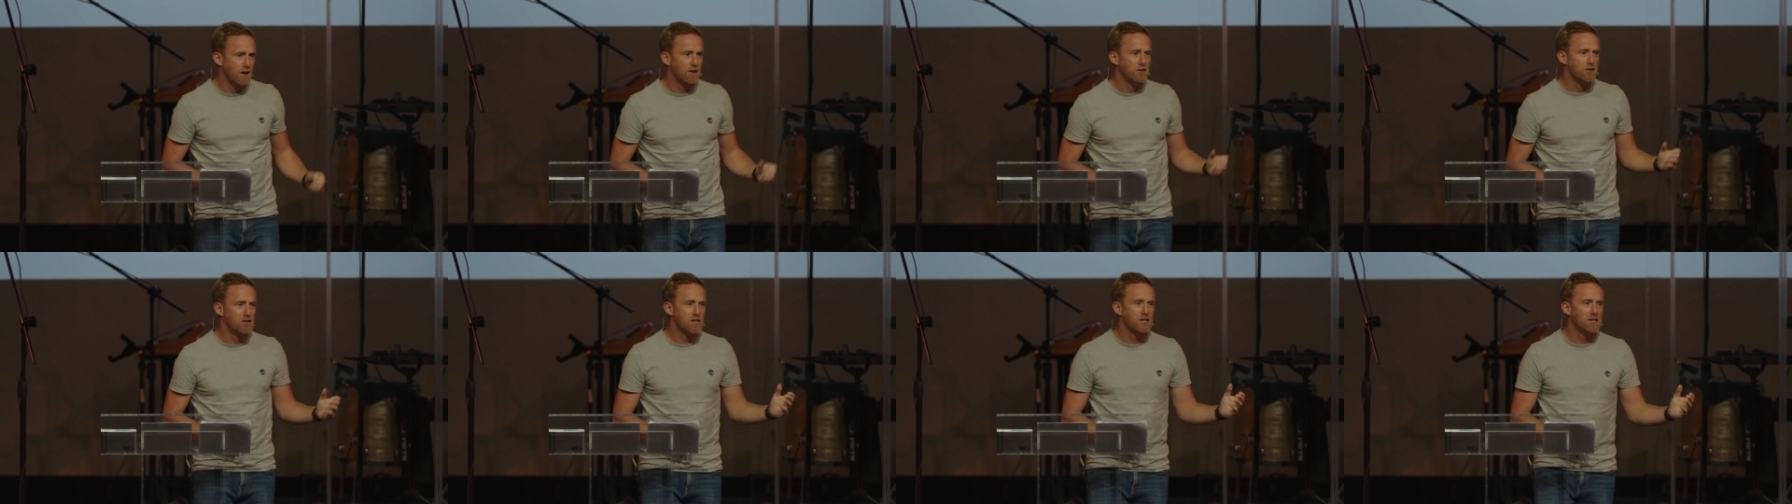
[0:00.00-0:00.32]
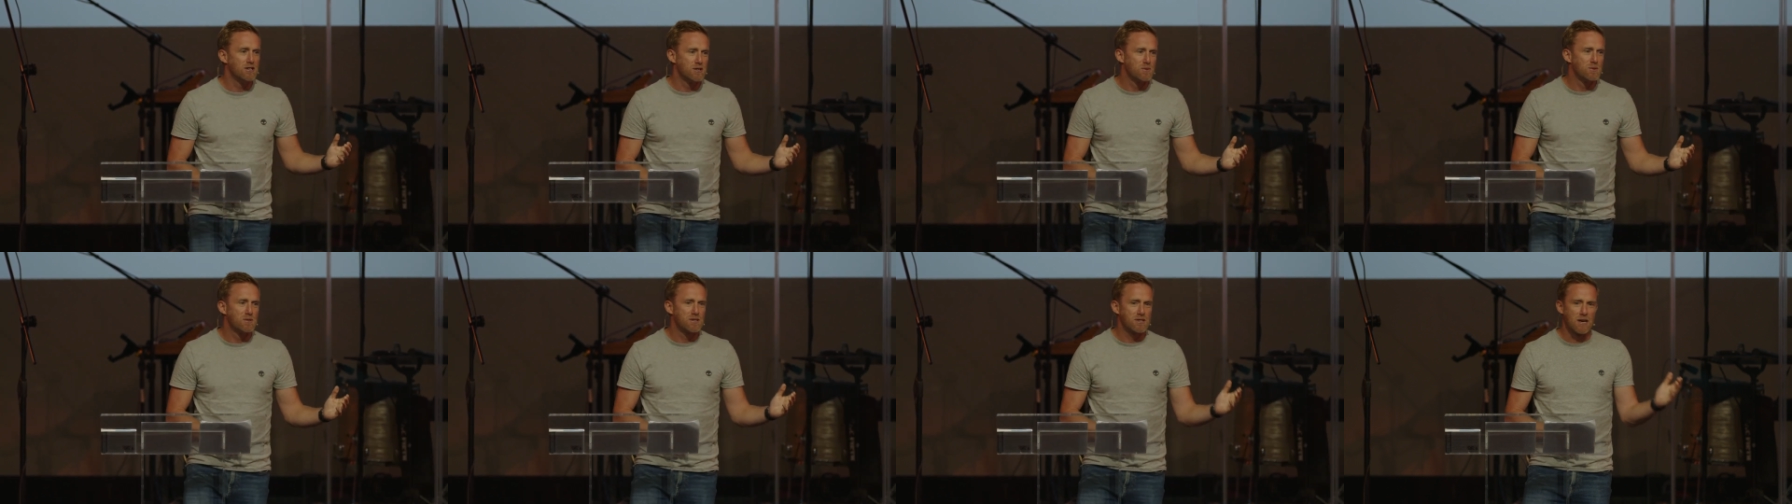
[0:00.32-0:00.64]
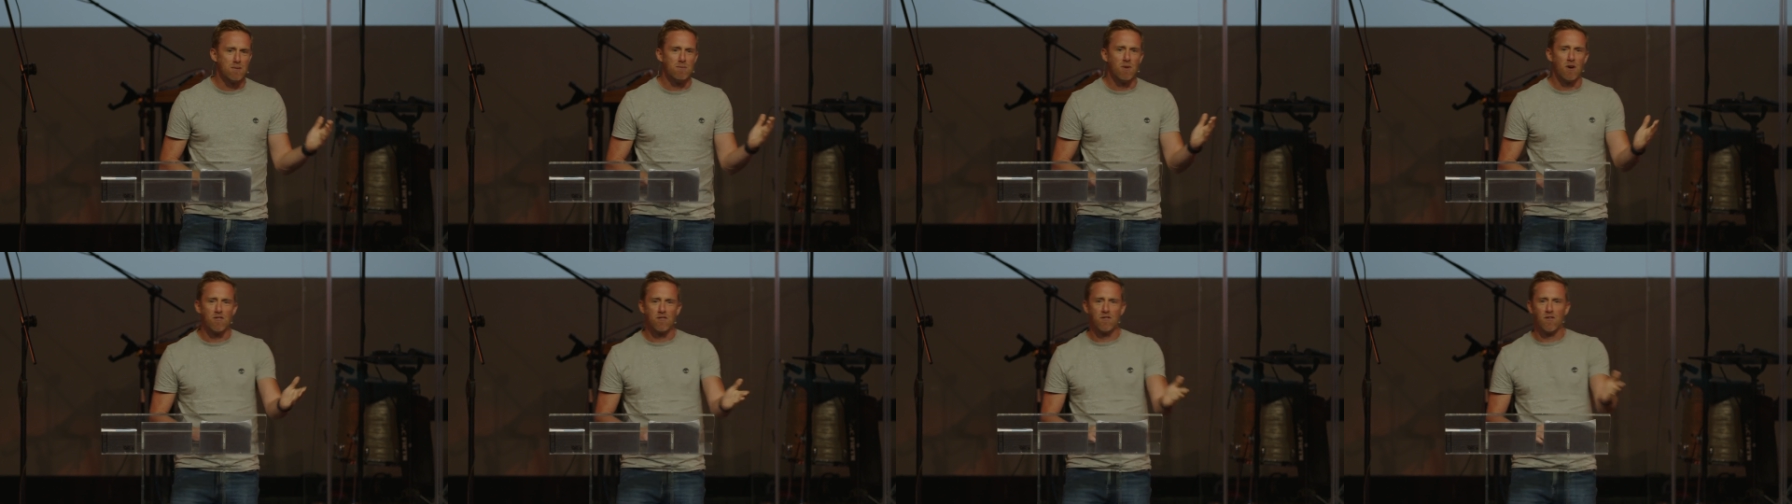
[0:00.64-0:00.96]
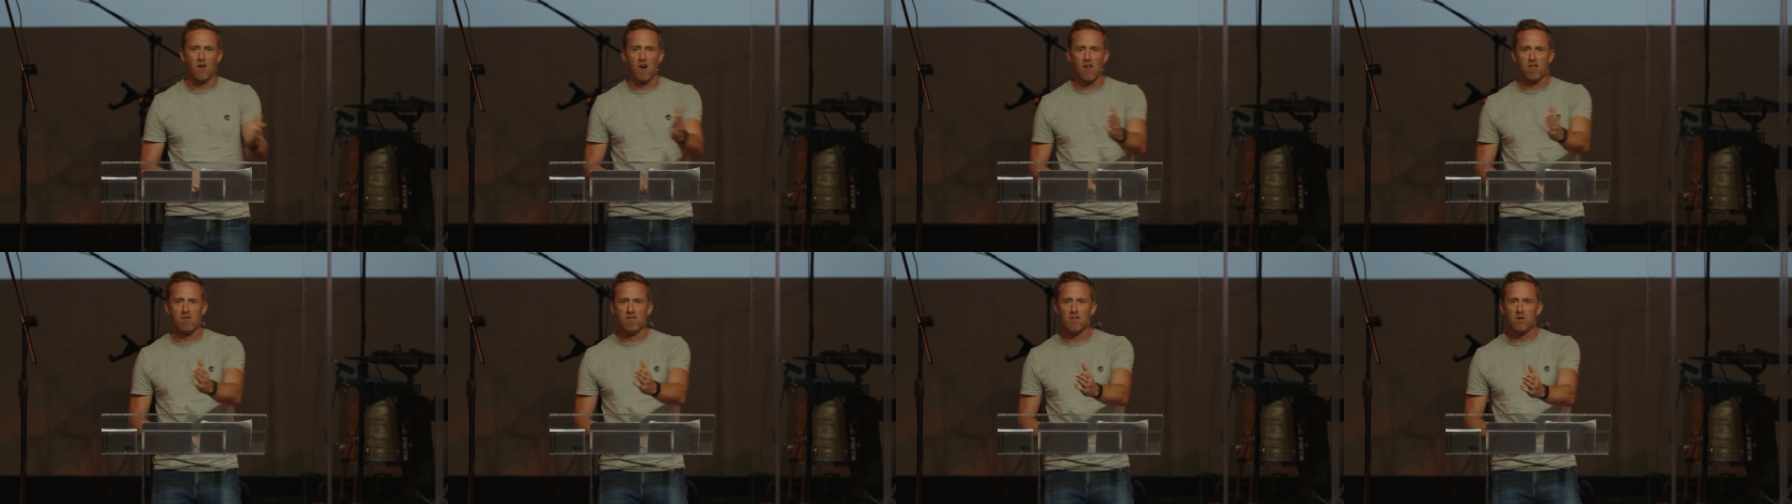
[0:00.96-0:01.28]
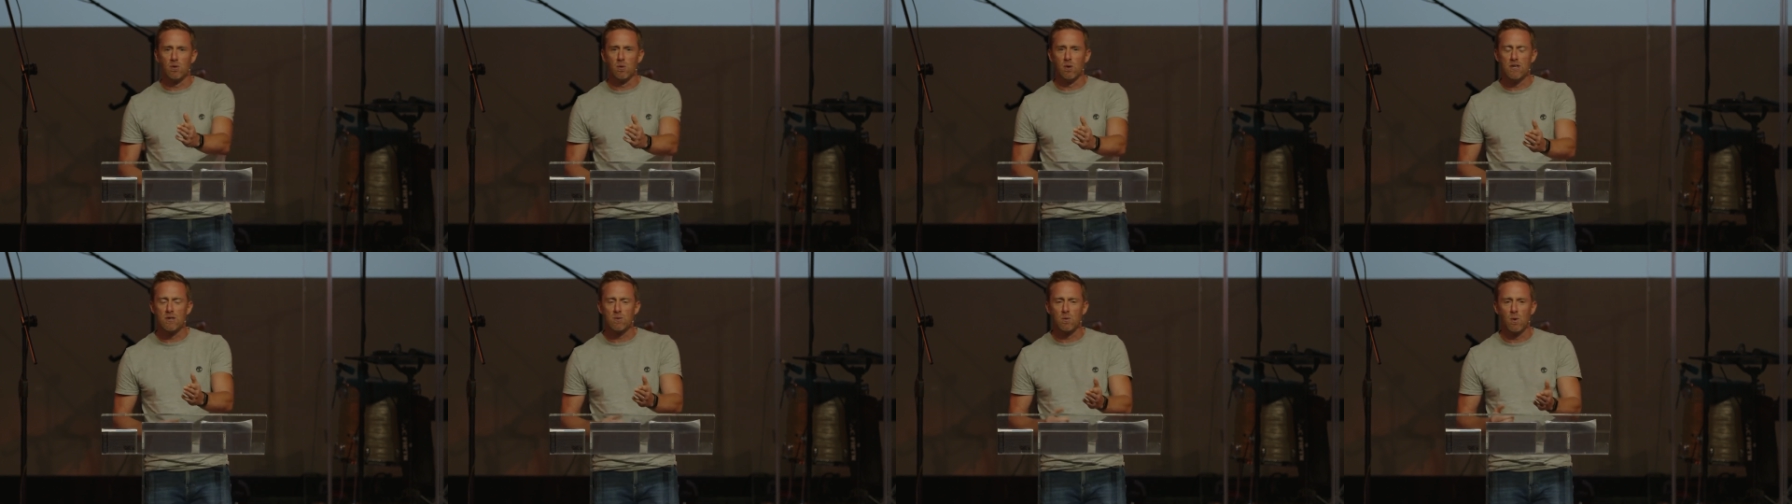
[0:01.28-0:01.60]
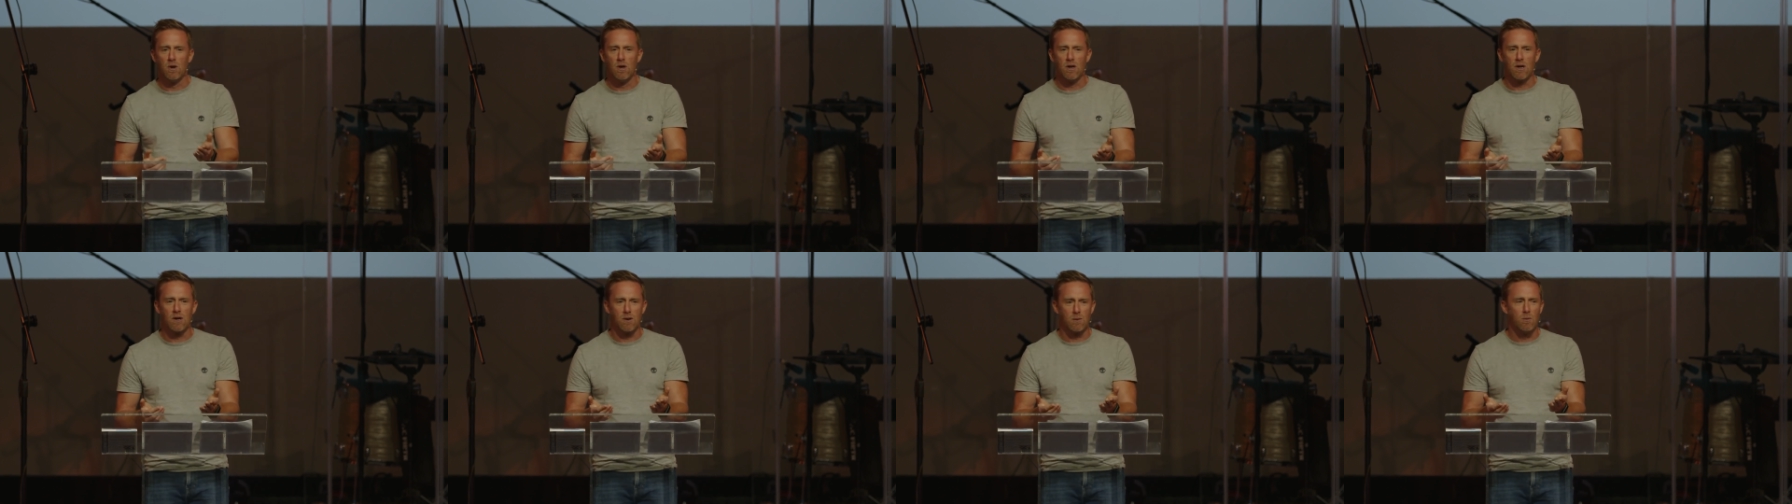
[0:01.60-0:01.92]
No, Jesus would say, my Father is always
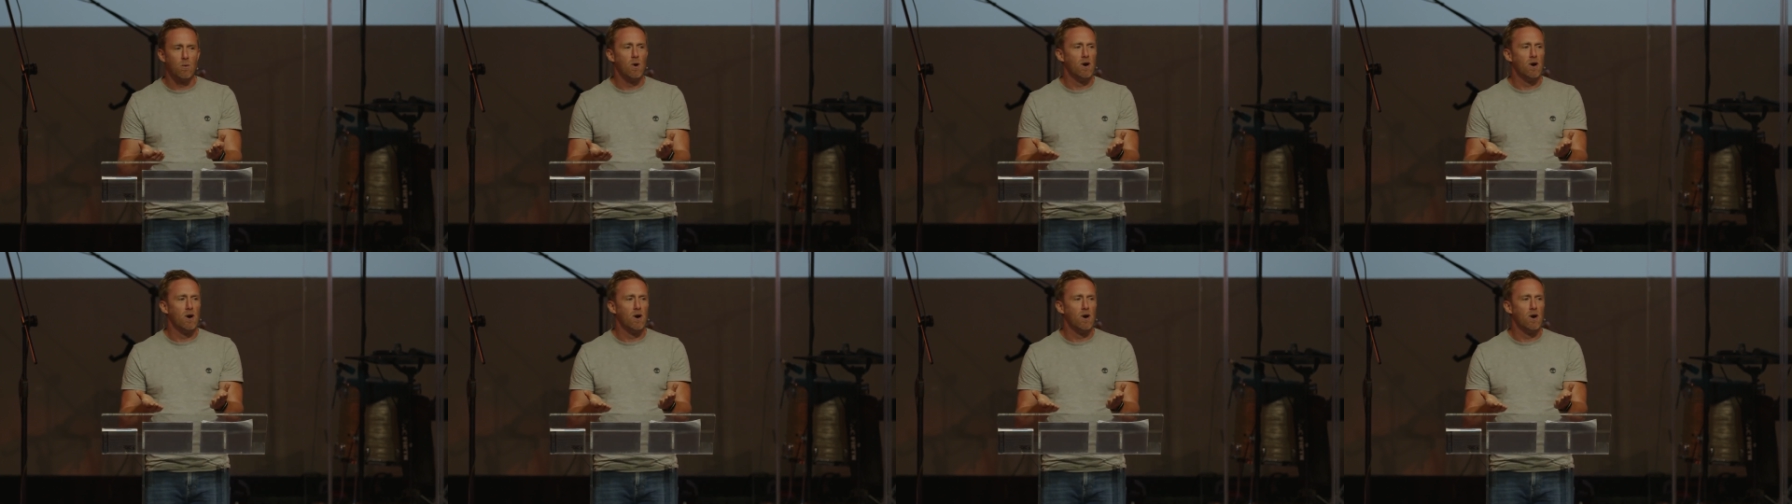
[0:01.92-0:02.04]
work,